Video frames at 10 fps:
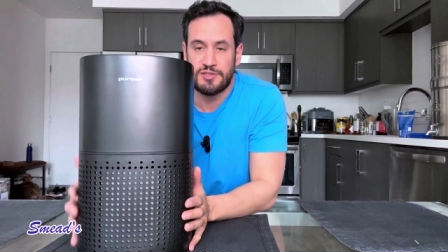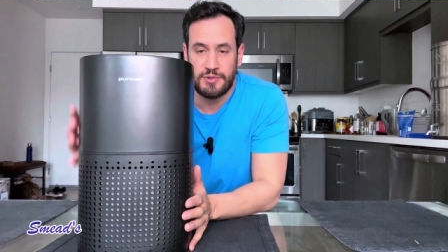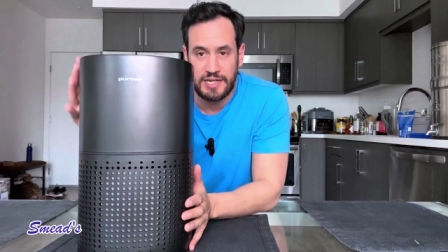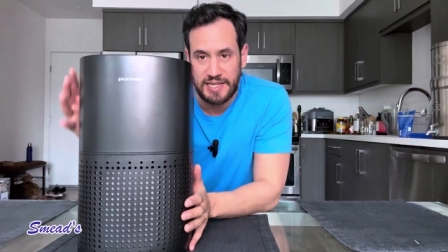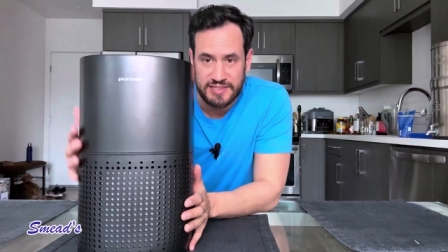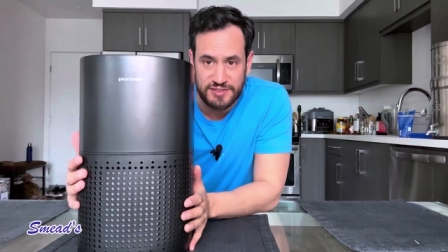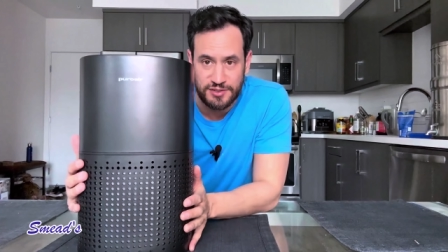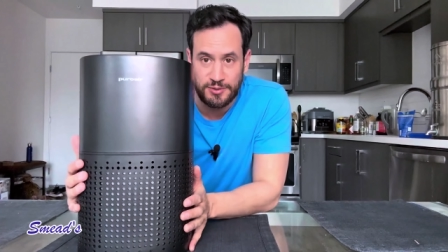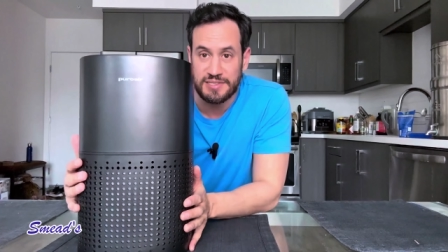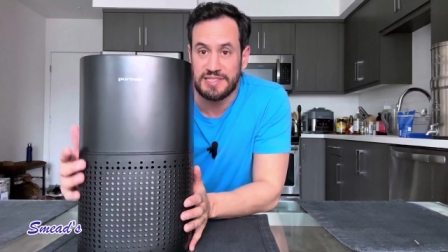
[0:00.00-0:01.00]
So what I like to
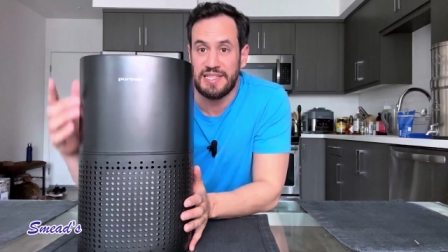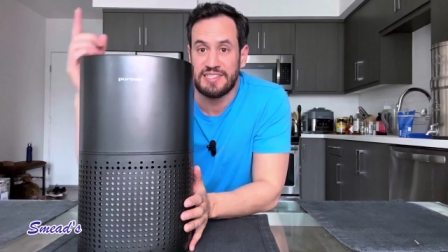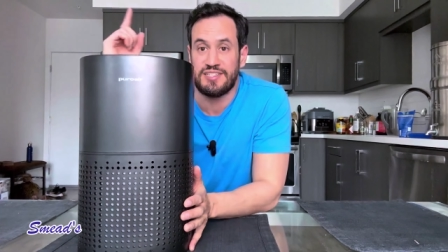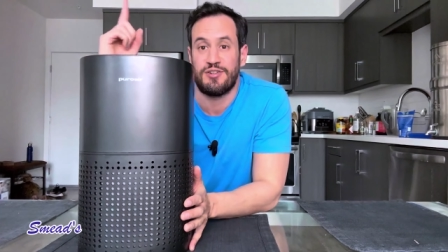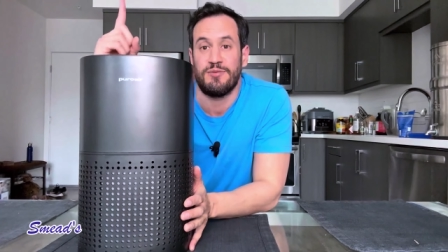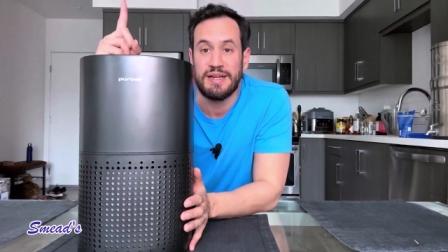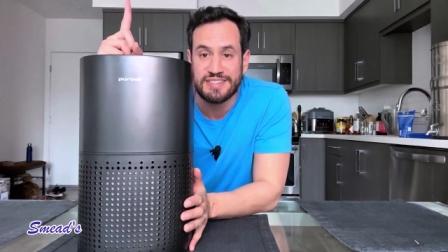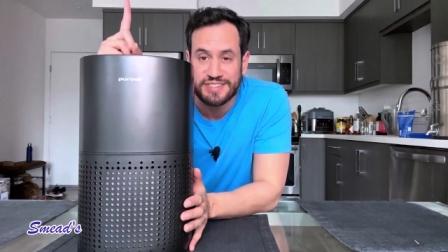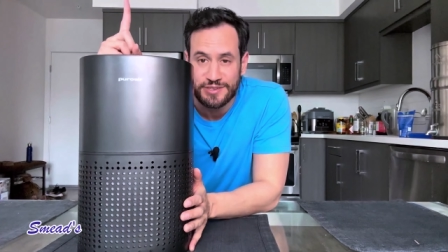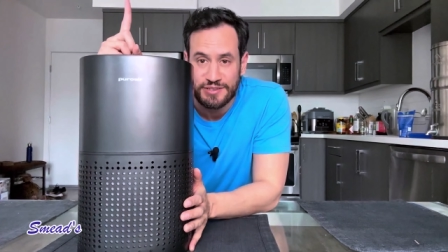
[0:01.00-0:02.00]
do is I like to turn my
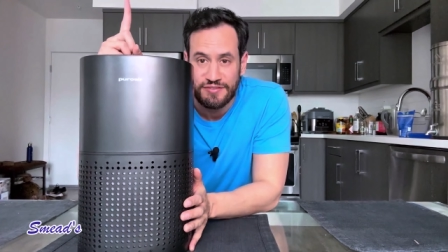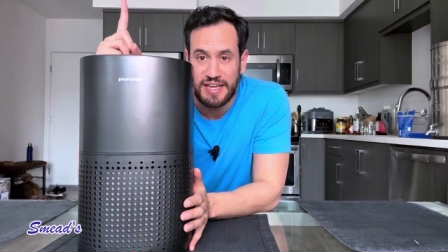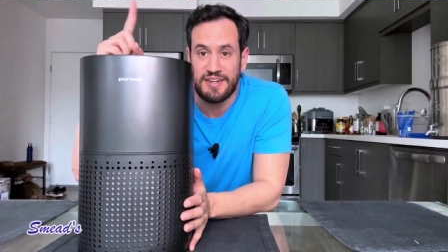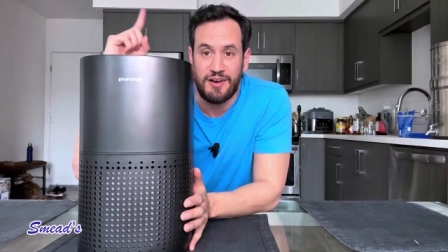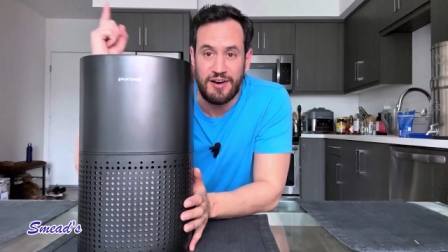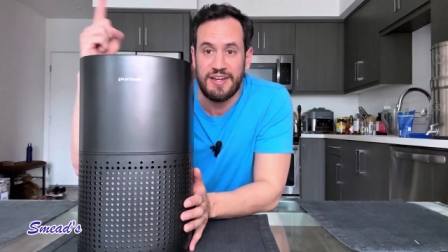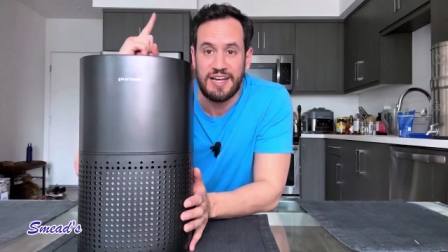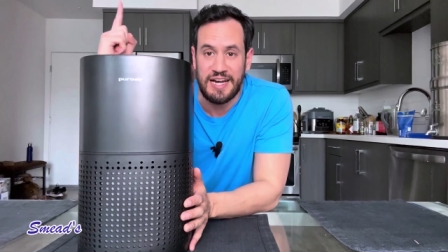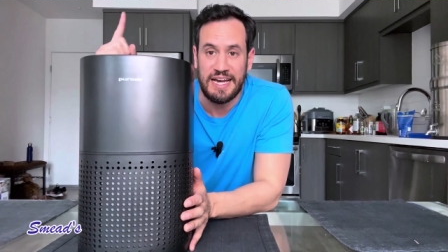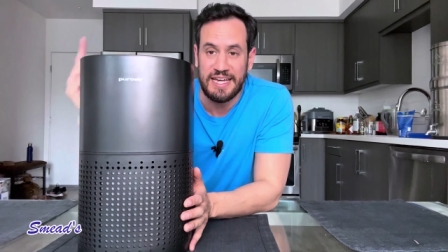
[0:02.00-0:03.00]
ceiling fan on
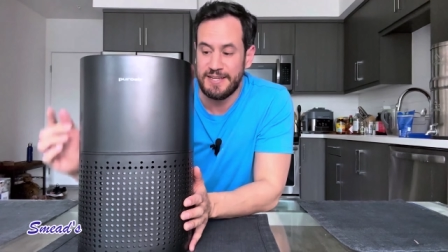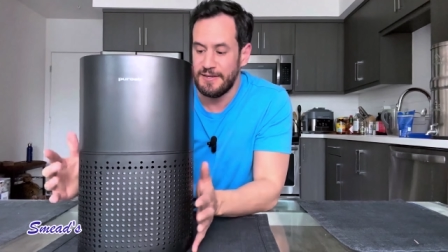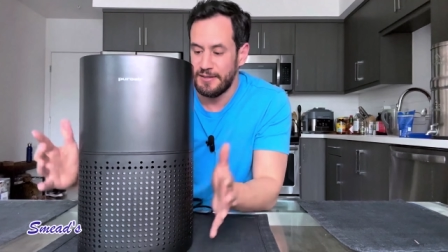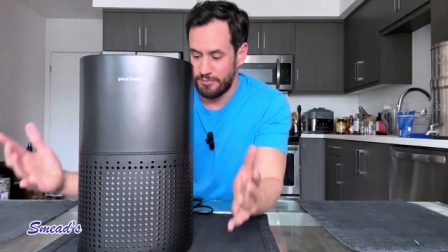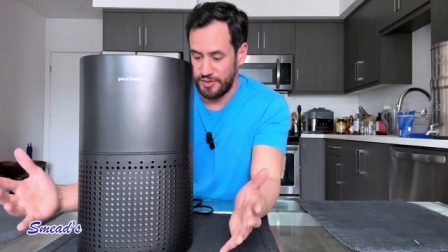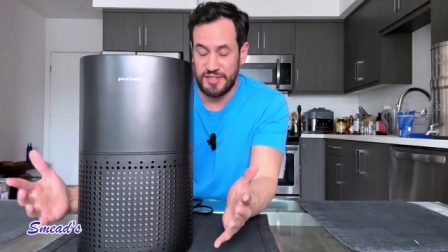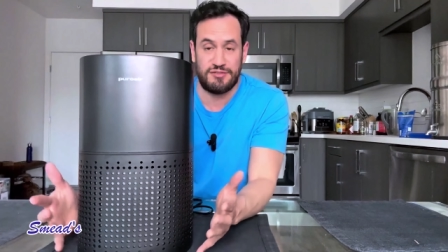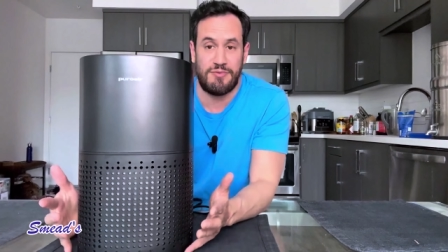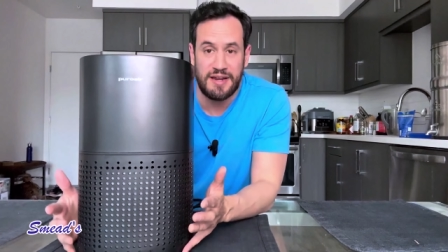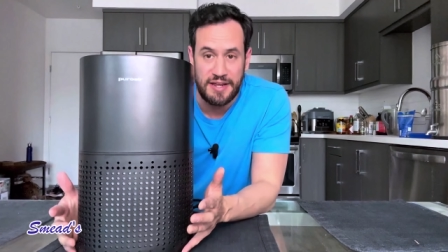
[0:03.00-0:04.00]
high, put
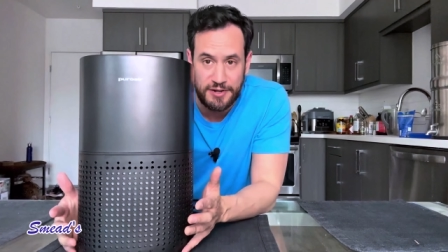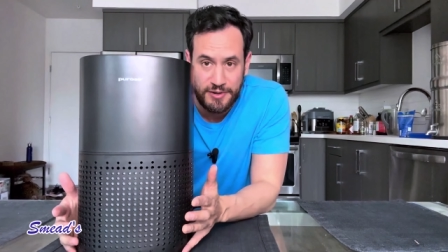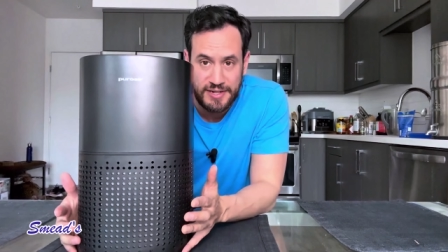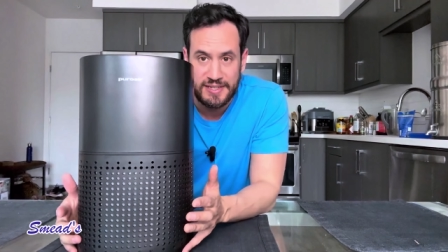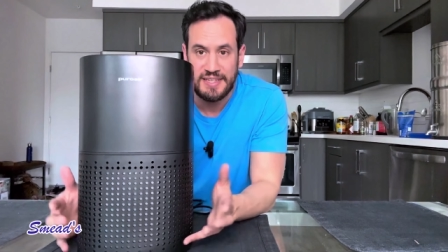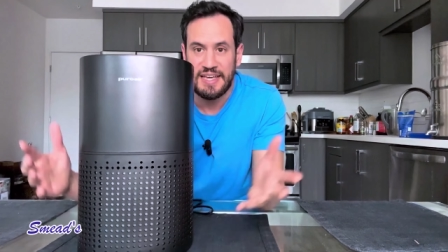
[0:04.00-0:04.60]
this right under it,